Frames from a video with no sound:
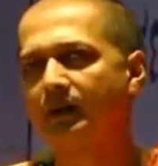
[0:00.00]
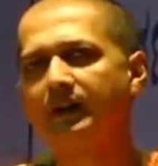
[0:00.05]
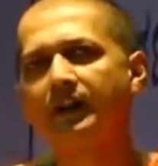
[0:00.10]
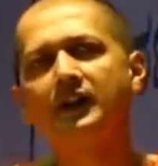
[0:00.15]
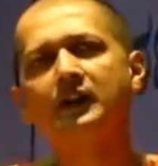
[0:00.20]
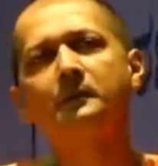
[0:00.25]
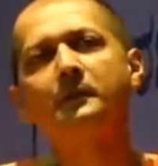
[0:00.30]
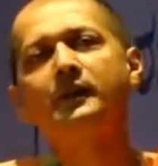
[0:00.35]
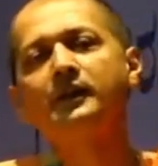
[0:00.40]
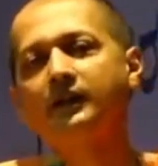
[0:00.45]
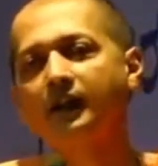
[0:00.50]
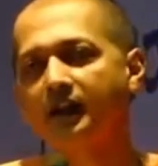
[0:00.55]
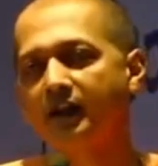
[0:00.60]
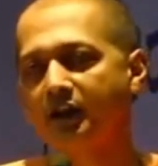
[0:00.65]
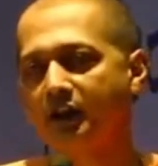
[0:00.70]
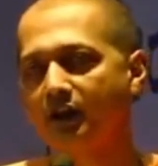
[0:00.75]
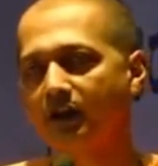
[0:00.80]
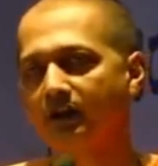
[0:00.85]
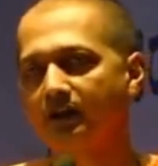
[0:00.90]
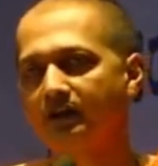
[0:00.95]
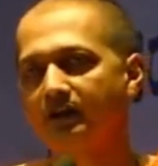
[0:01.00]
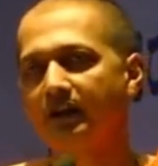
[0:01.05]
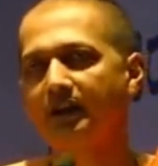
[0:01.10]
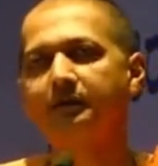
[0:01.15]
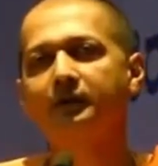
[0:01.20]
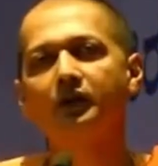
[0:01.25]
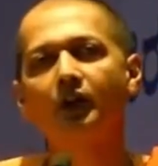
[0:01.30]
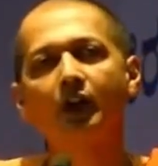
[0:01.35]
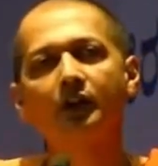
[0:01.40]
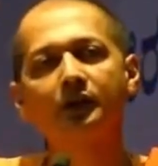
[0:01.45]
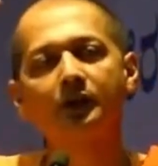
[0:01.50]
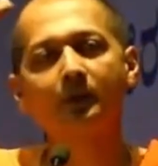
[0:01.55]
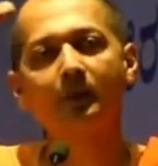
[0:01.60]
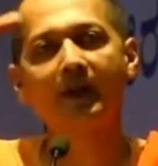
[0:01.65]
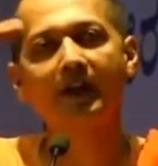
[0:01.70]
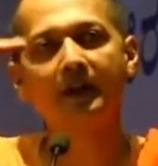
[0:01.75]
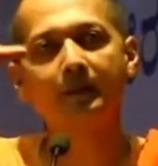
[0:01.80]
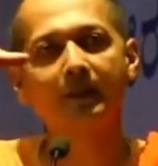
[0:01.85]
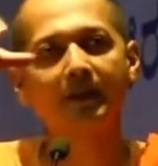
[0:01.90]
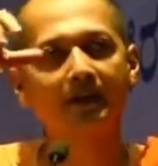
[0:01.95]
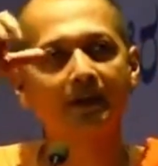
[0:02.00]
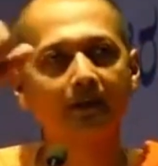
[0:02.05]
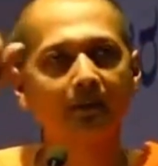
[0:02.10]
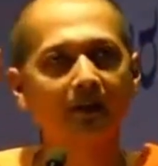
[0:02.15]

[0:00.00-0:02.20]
Terrible condition. It was occupied by the